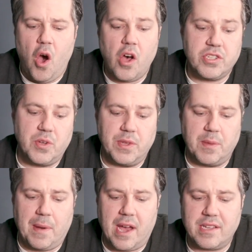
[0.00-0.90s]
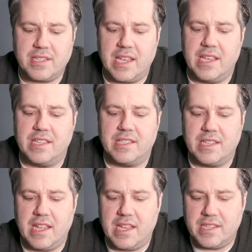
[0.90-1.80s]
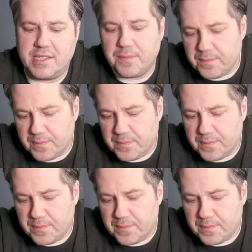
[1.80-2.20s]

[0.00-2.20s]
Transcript: Also in the box is this